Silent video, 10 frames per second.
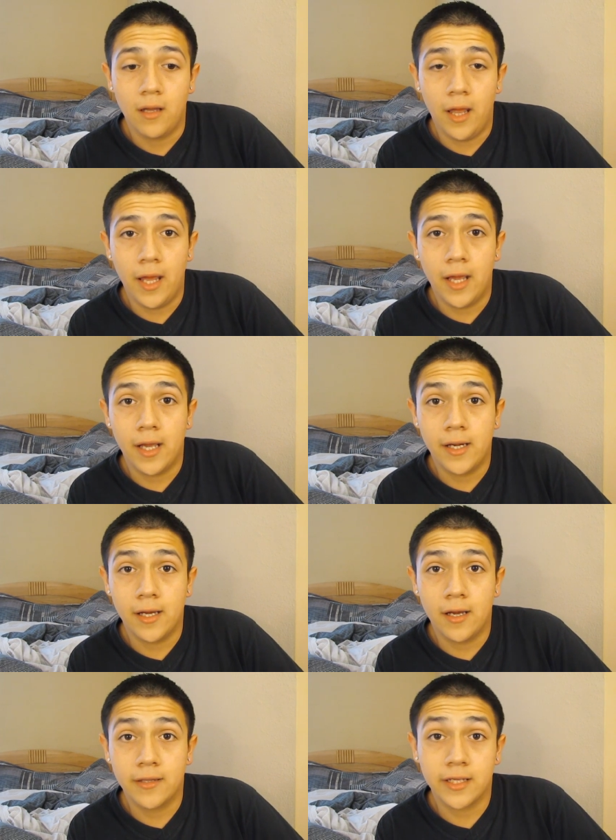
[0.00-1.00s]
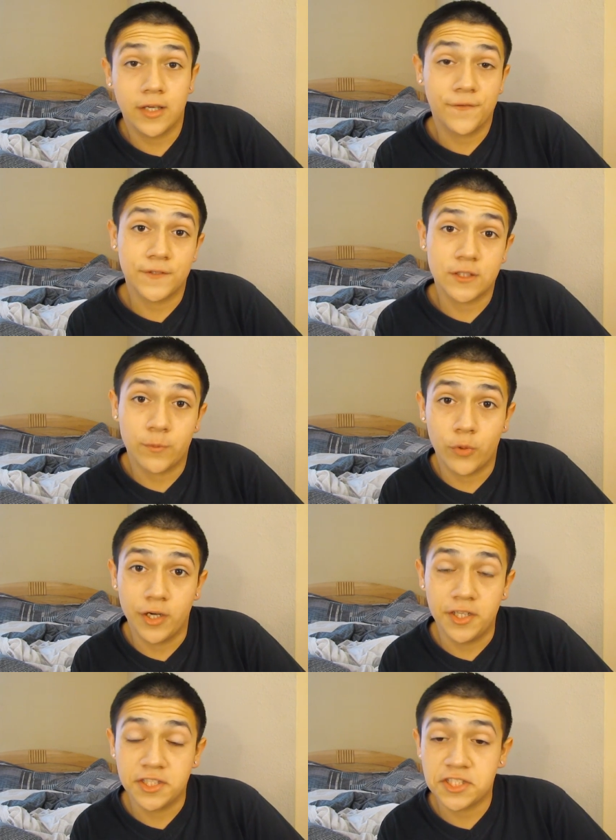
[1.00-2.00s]
And thank you for
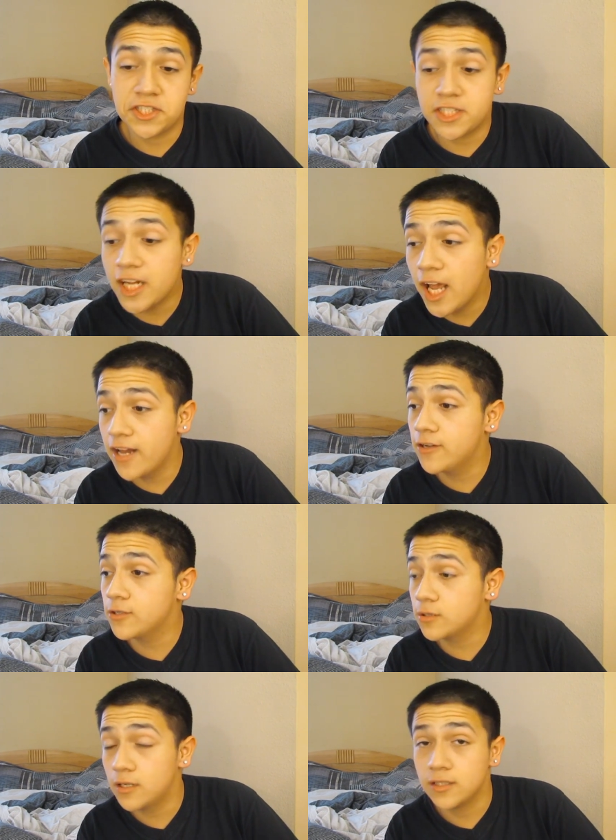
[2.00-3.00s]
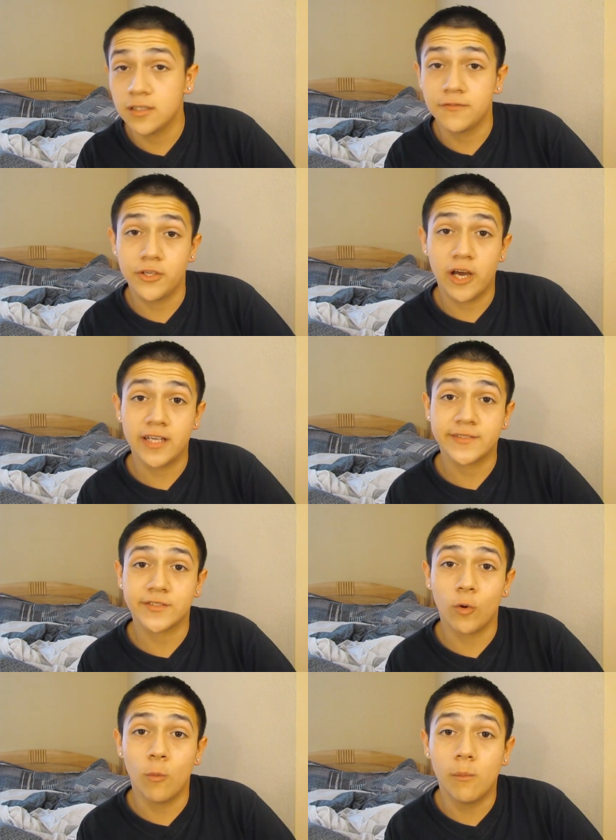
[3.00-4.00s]
supporting this channel. I love you guys
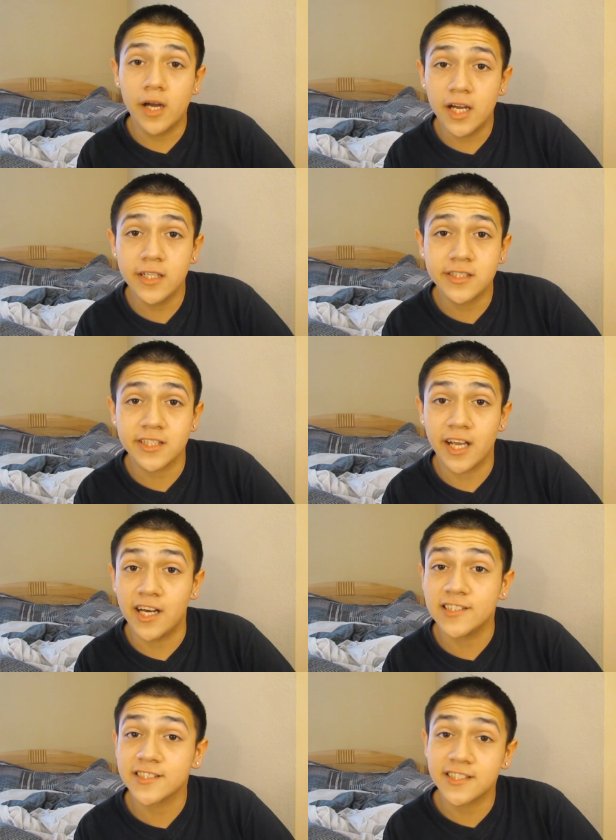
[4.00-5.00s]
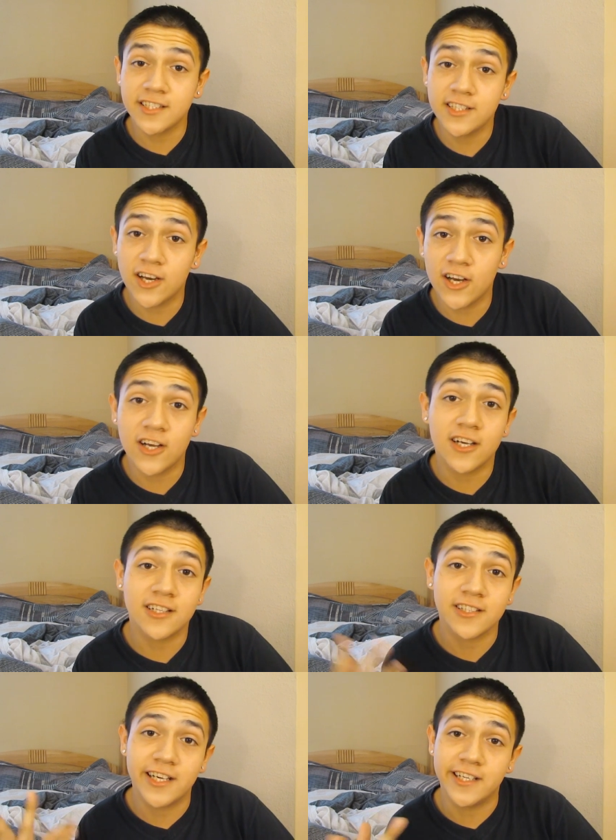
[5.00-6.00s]
so much. And I'll see
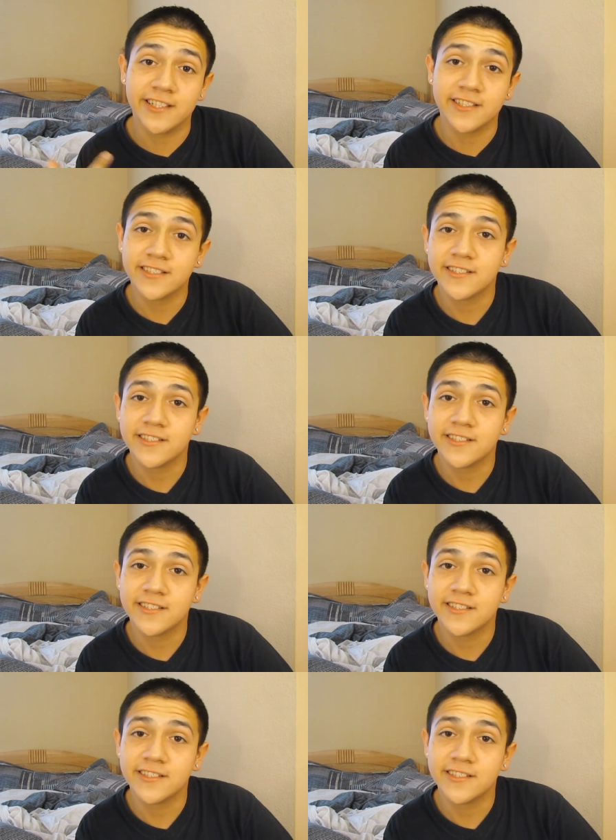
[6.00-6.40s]
y'all later.